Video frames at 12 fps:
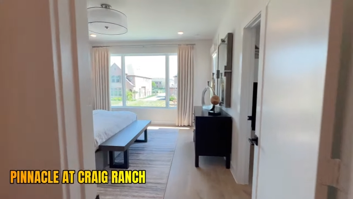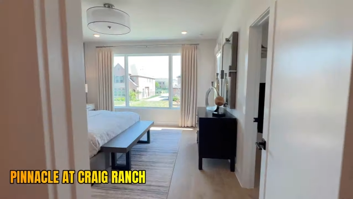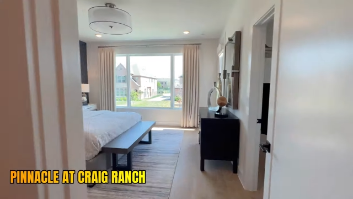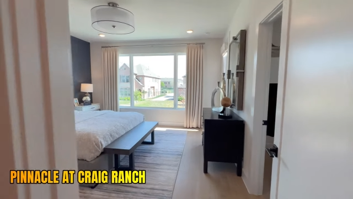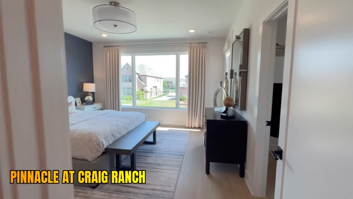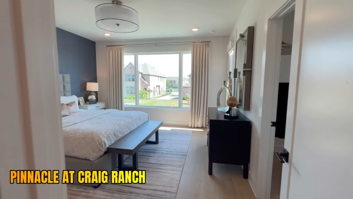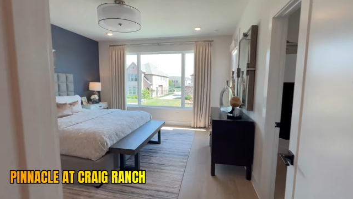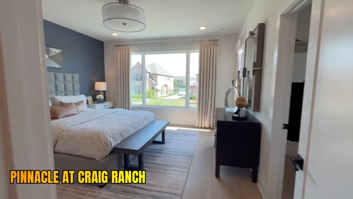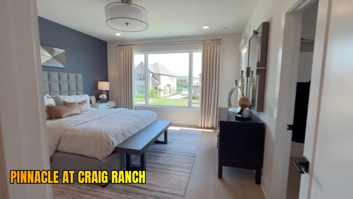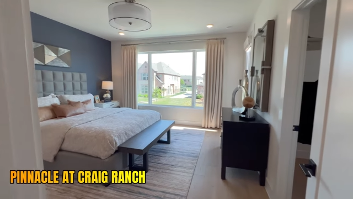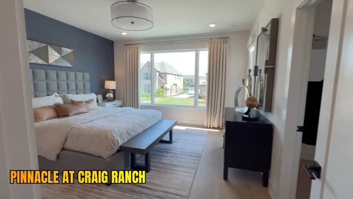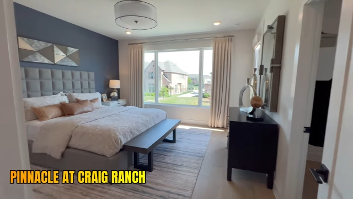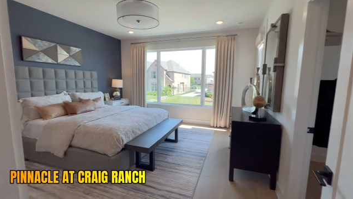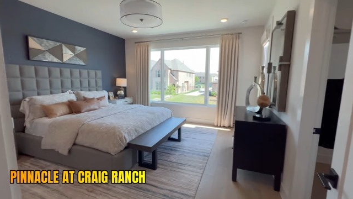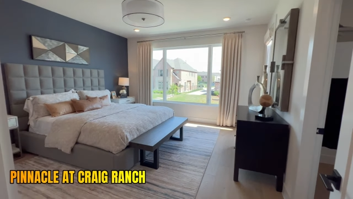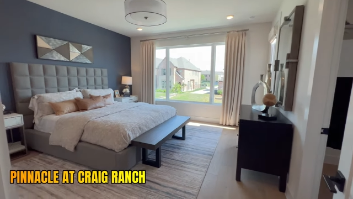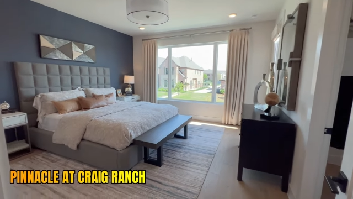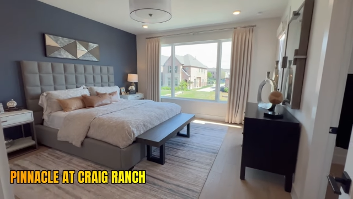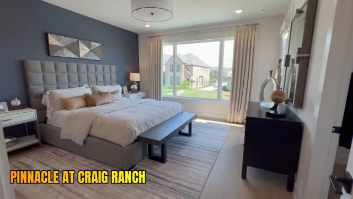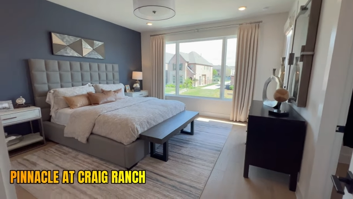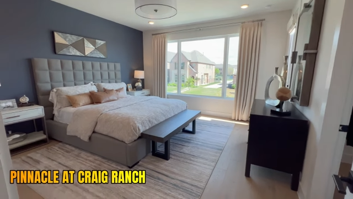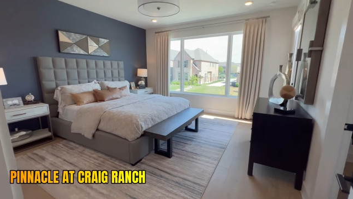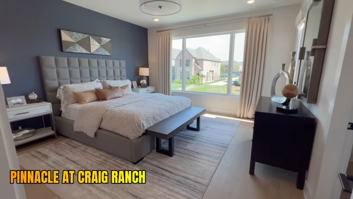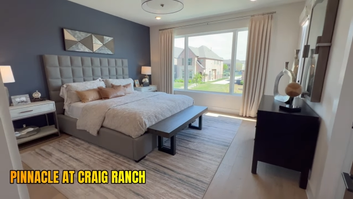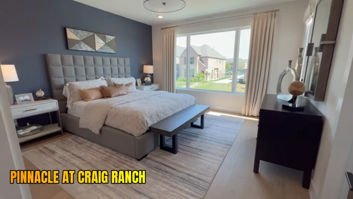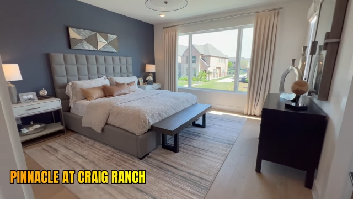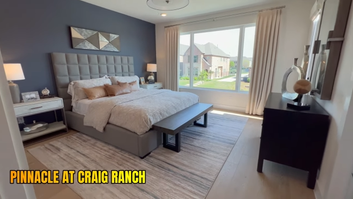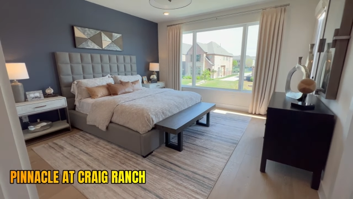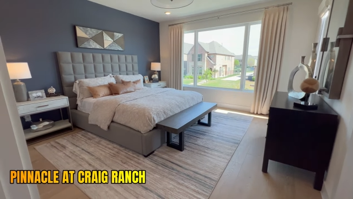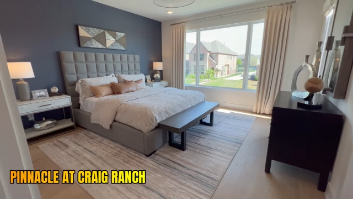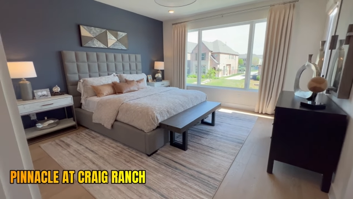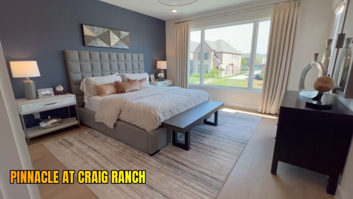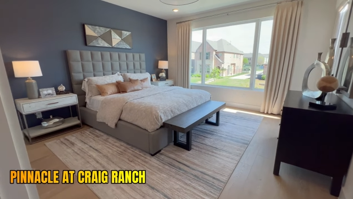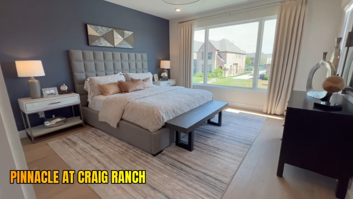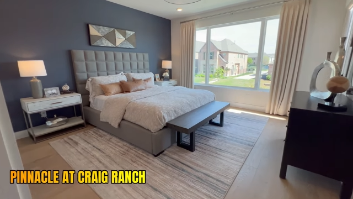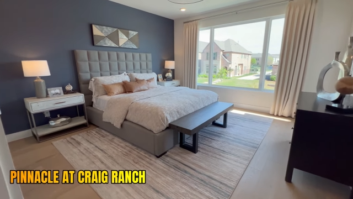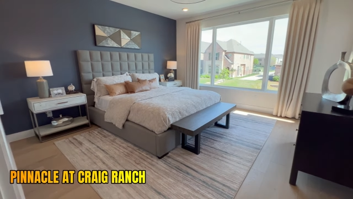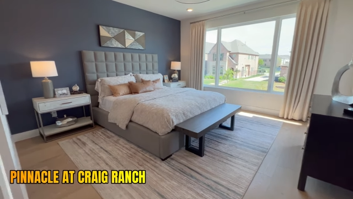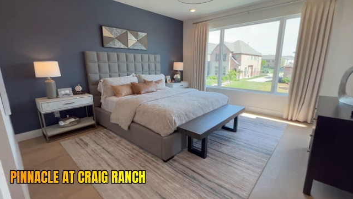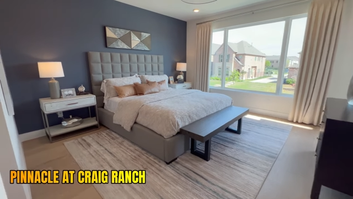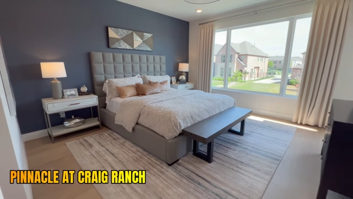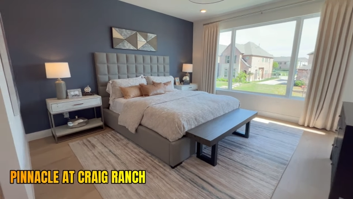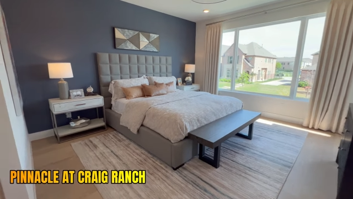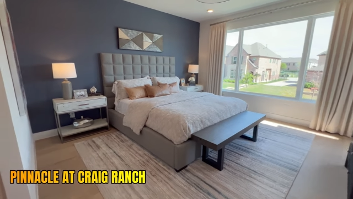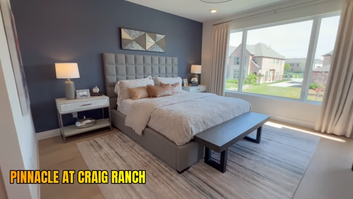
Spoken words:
Nobody's mouth can be seen.